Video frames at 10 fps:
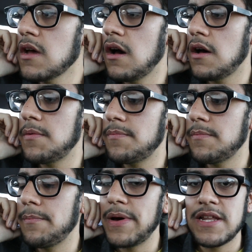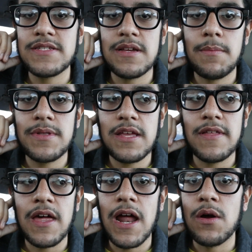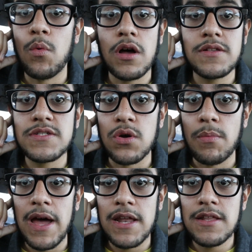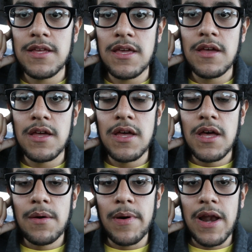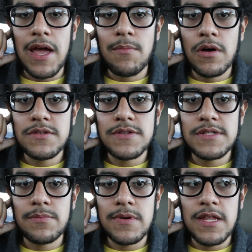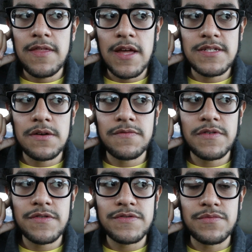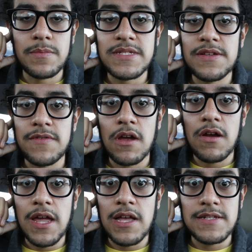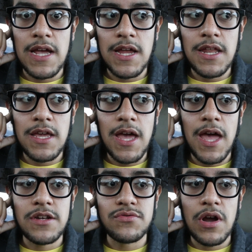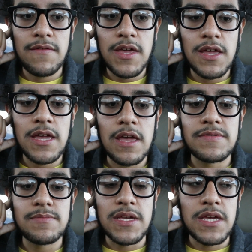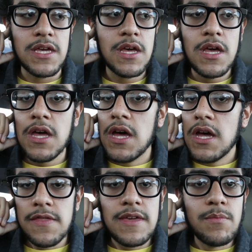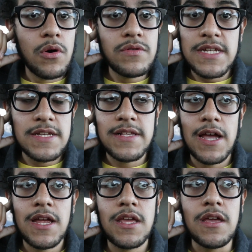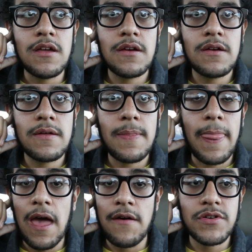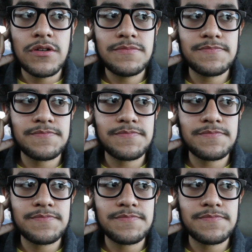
but it's something that I want so badly. But I am also somebody that suffers from severe anxiety, and driving gives me the most anxiety ever.